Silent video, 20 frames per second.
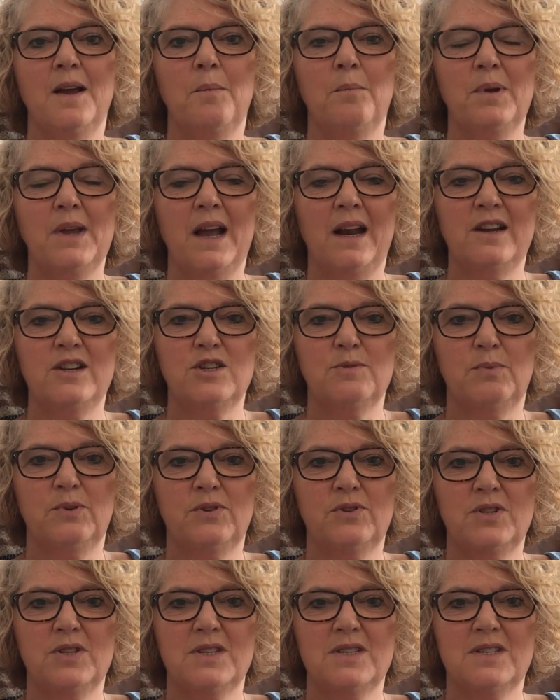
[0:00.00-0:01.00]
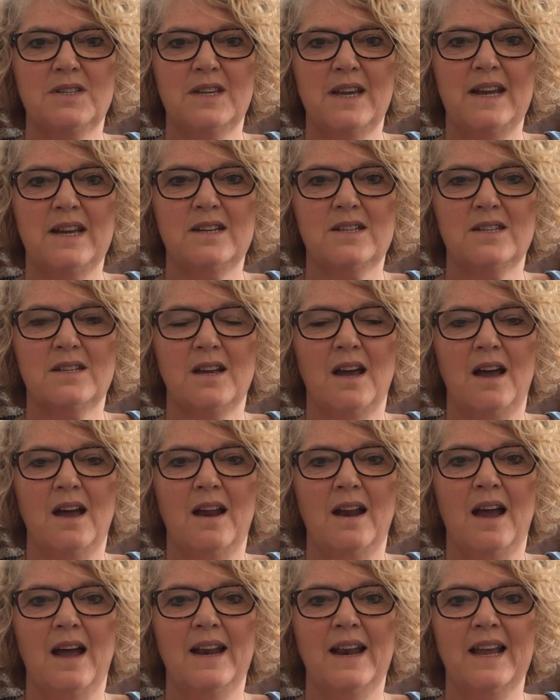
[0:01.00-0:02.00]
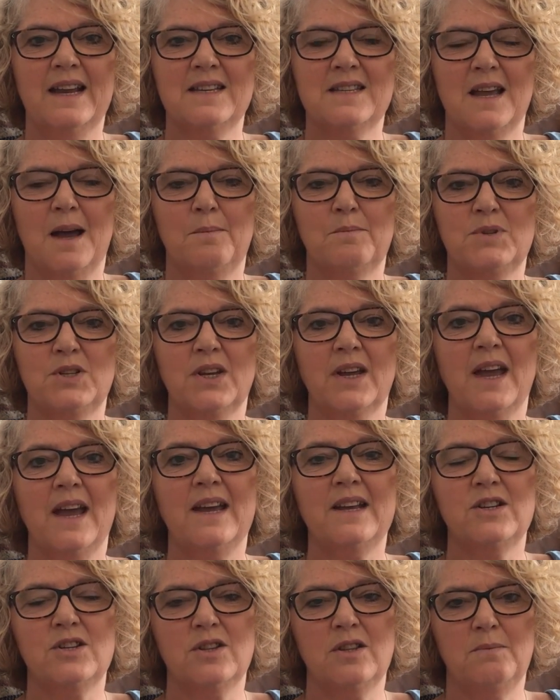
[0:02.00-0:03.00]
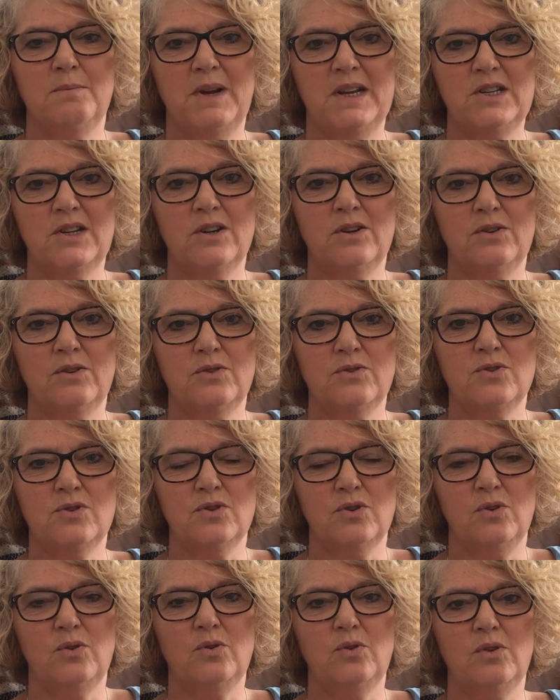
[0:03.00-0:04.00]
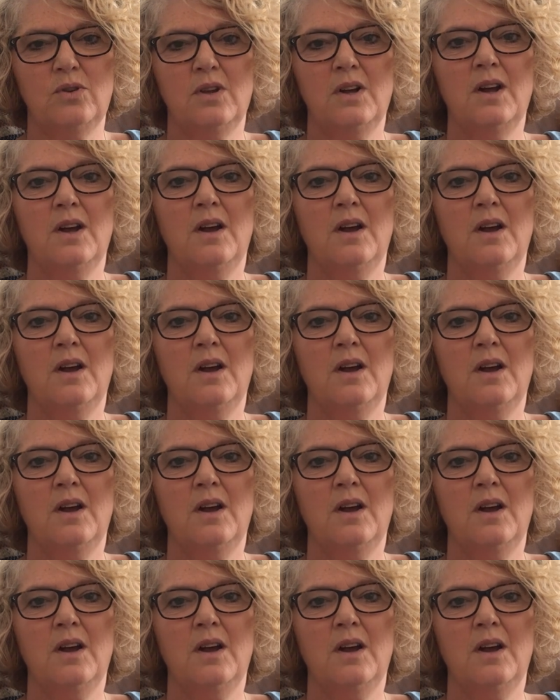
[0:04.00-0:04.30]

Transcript: be eligible to sit an exam to get into the medical school